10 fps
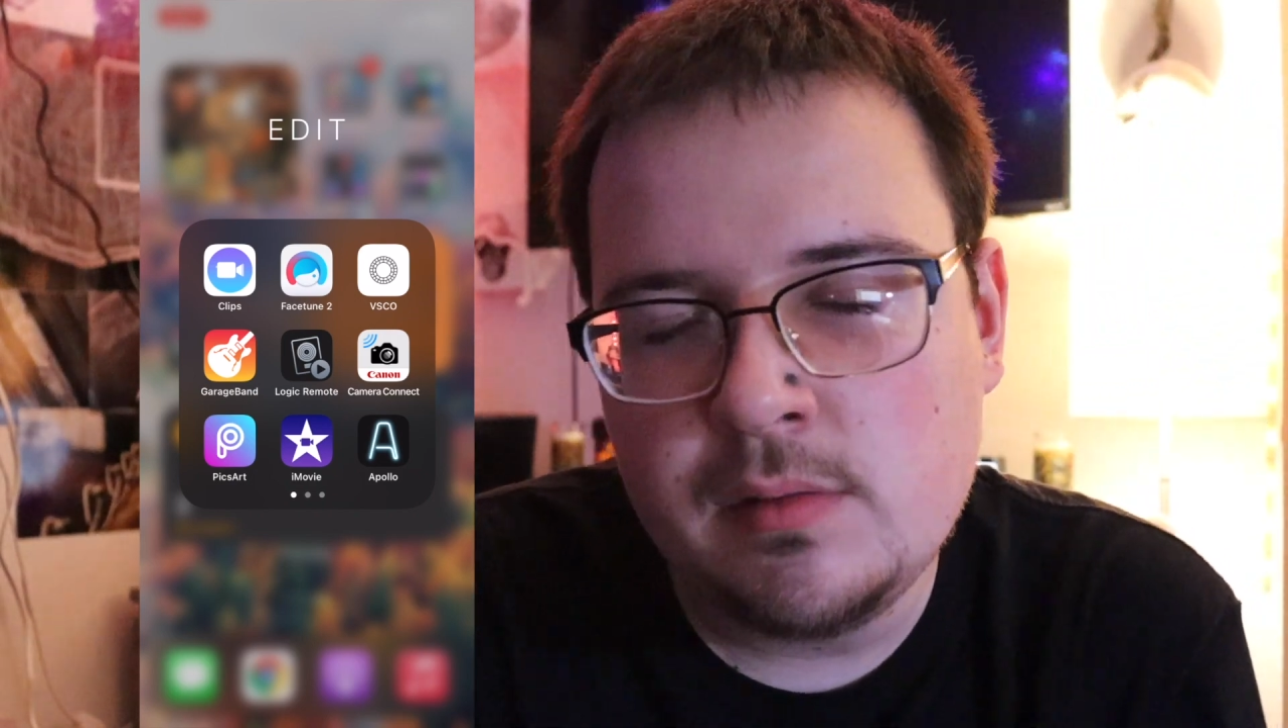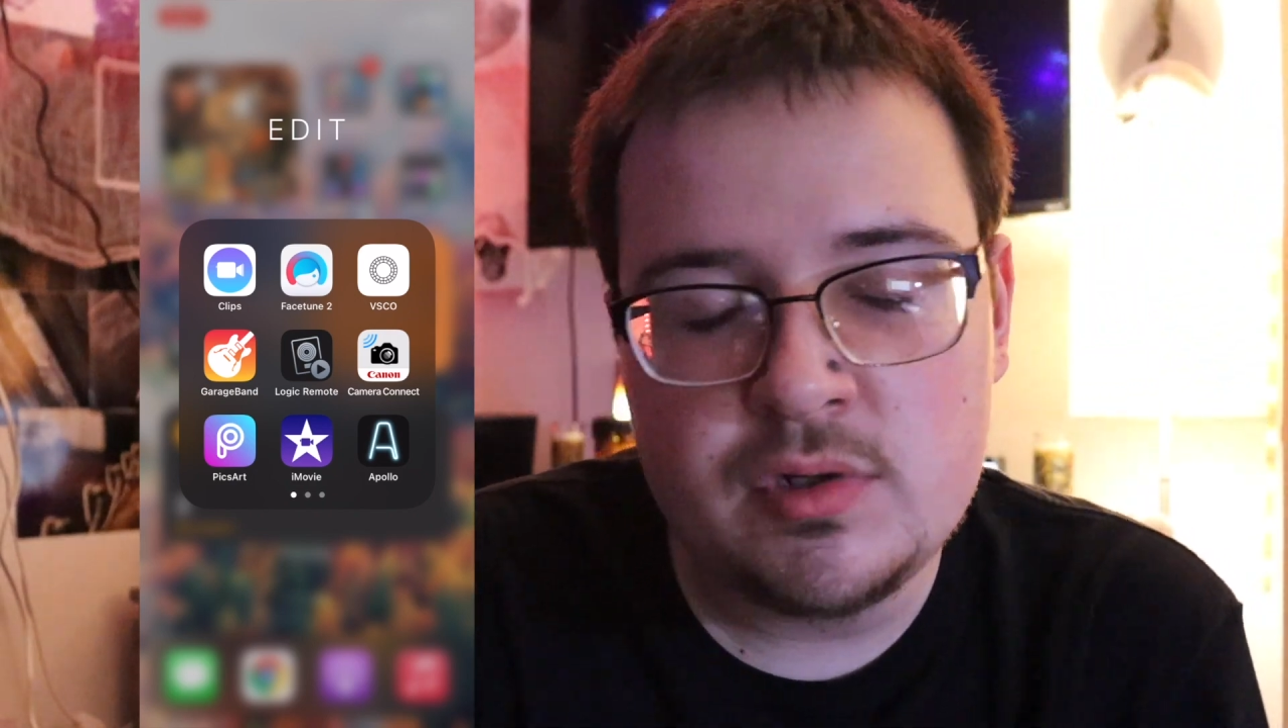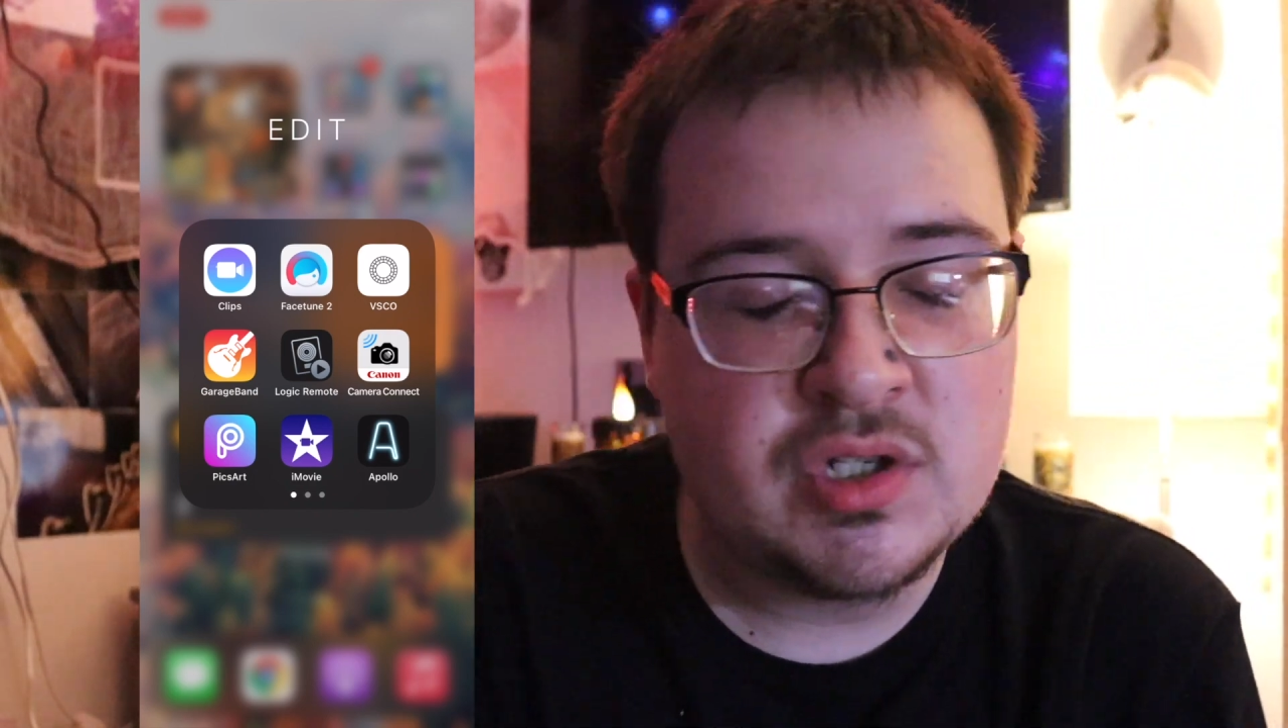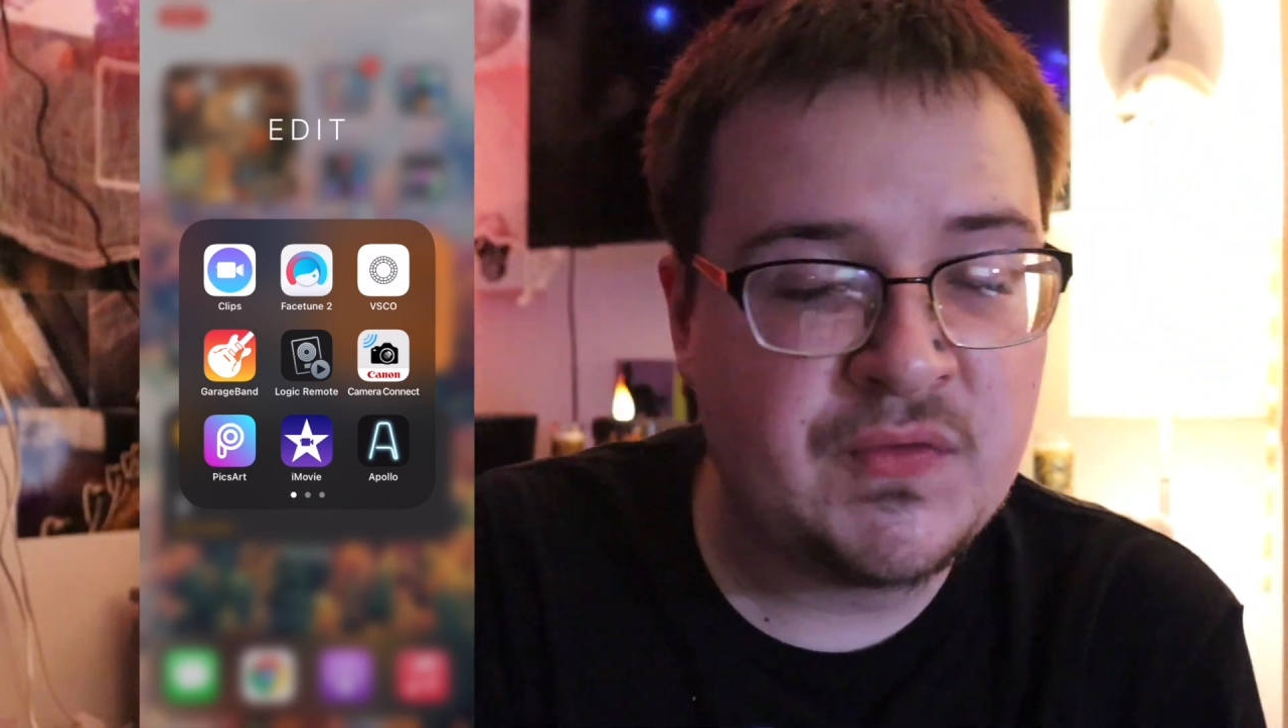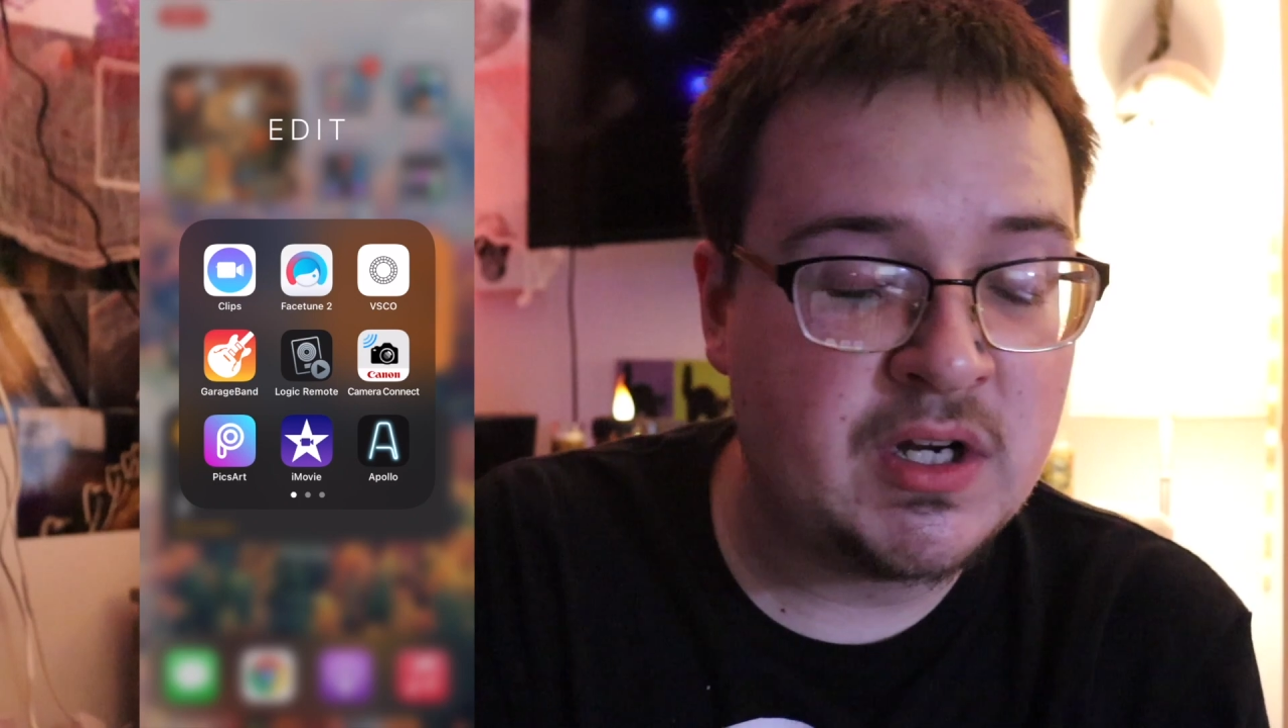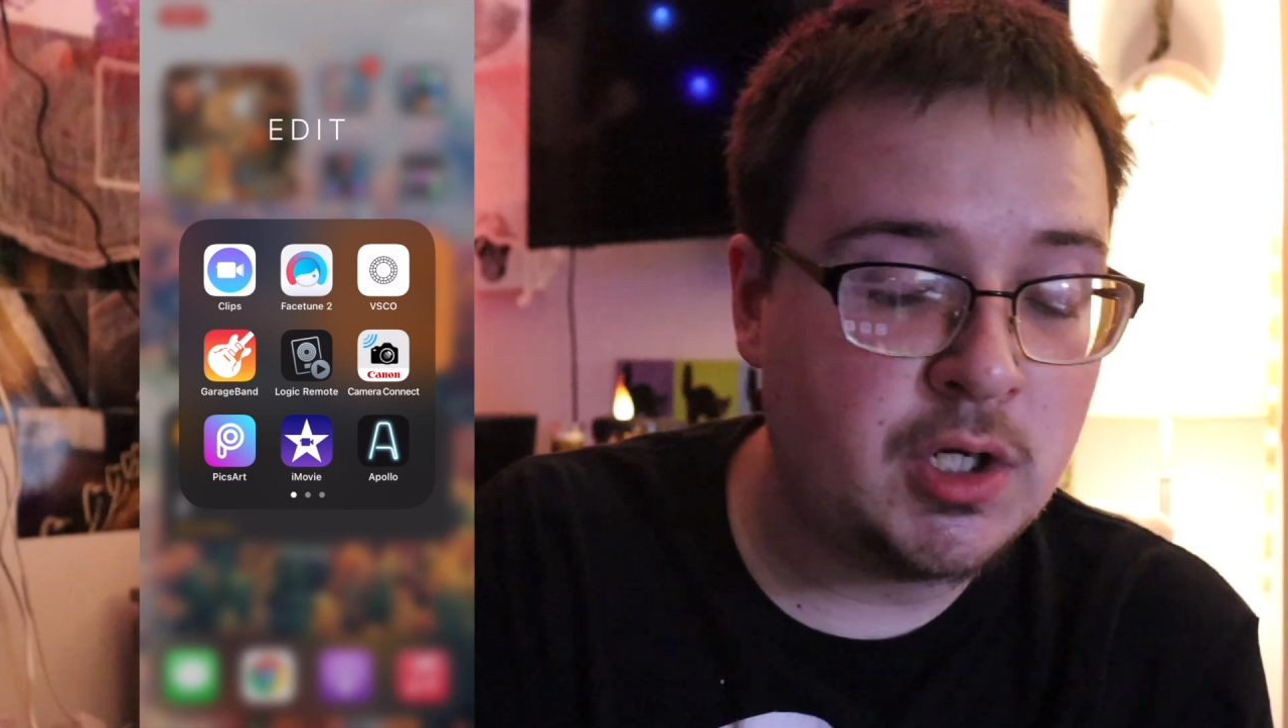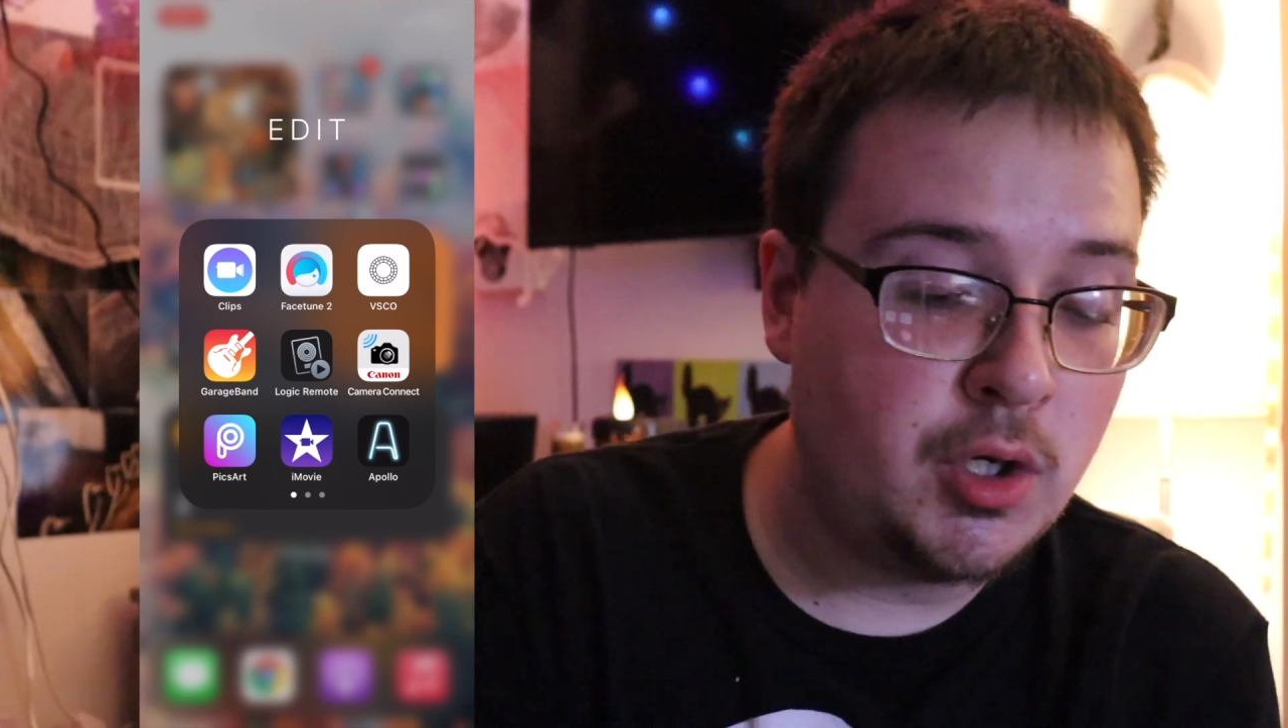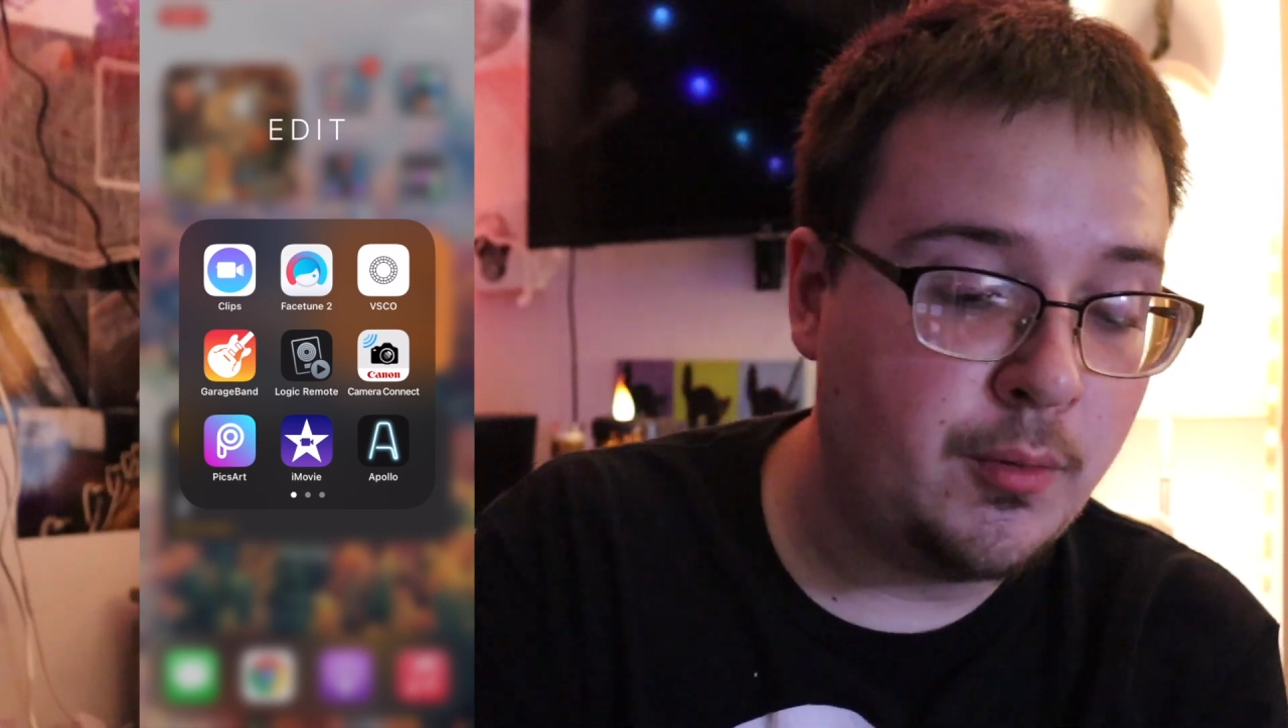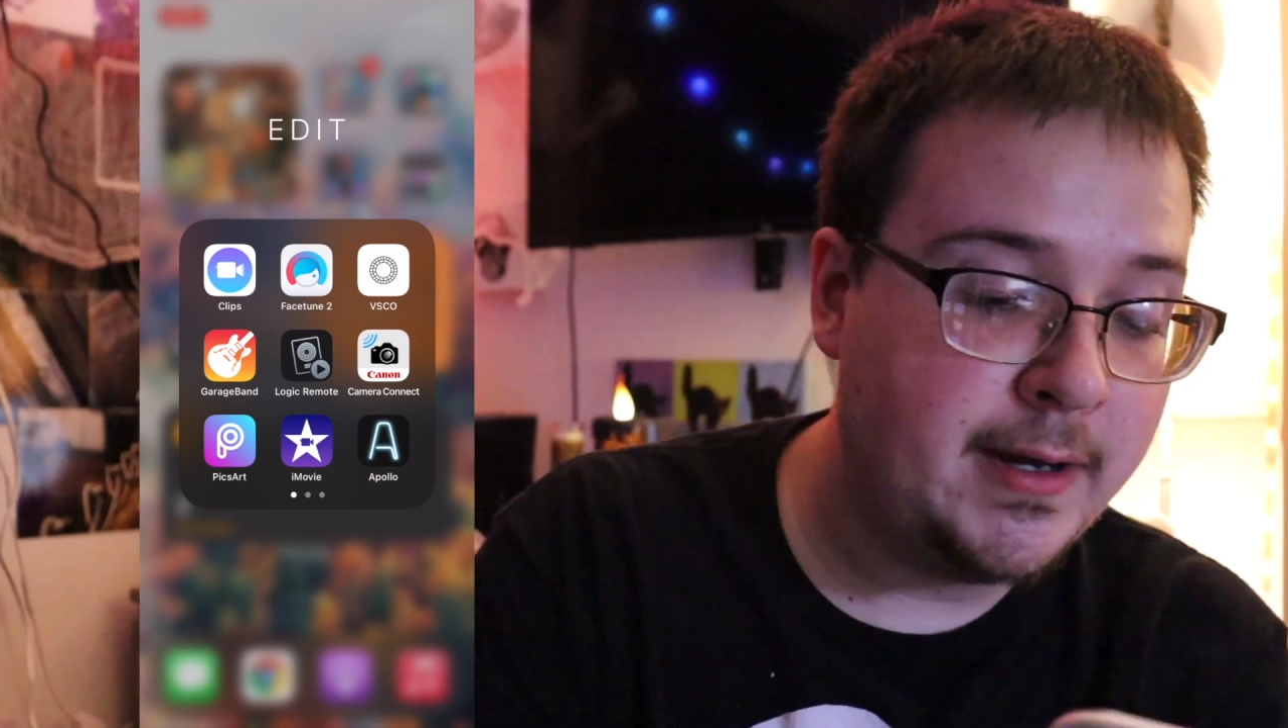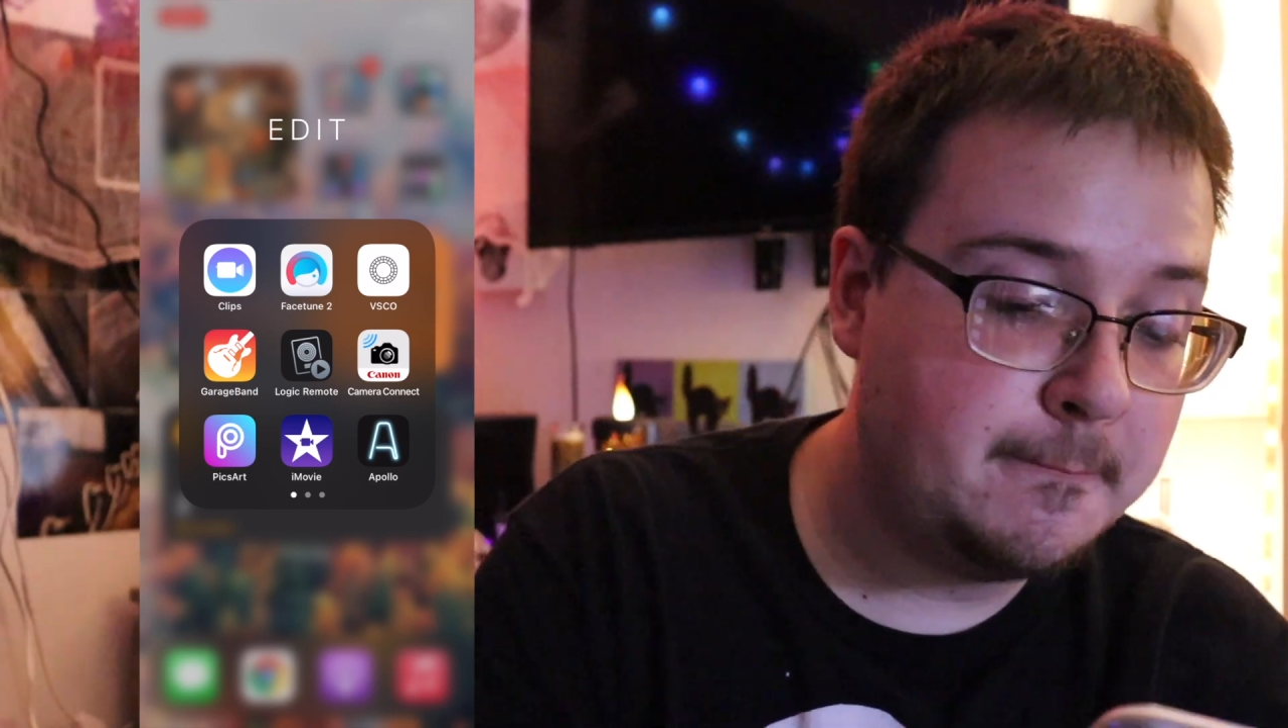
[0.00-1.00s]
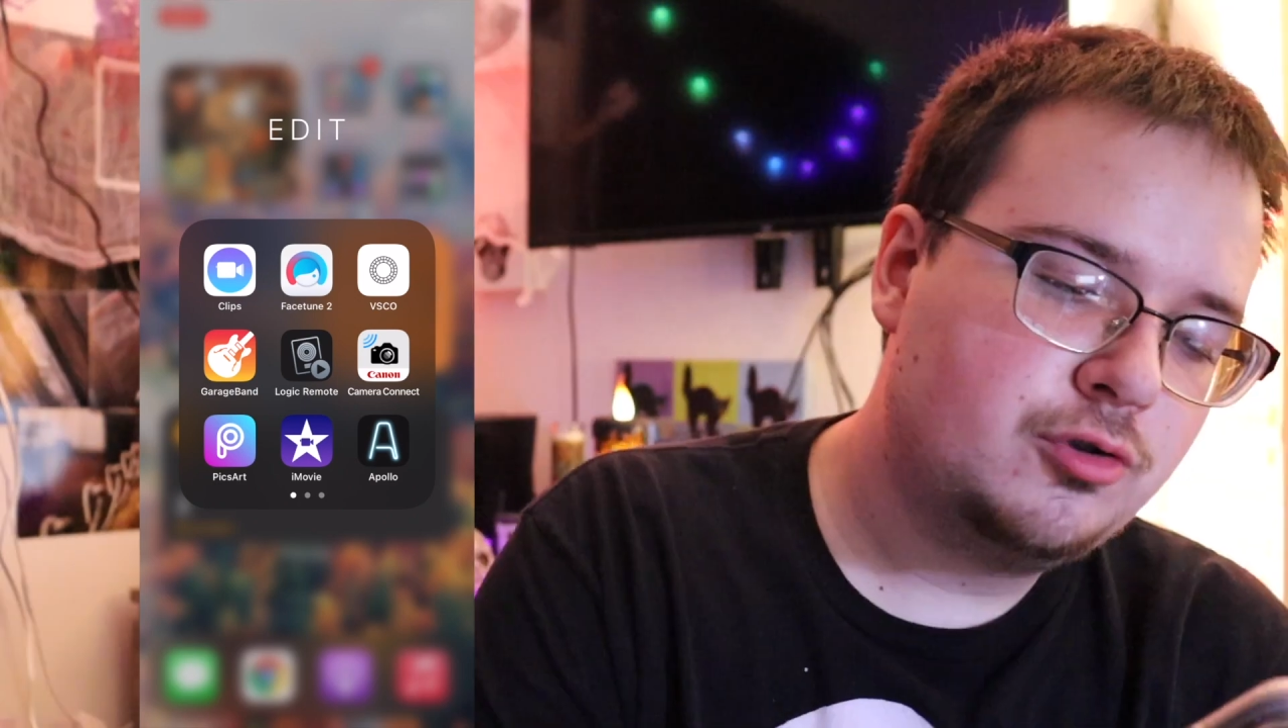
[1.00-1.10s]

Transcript: which is fucking annoying.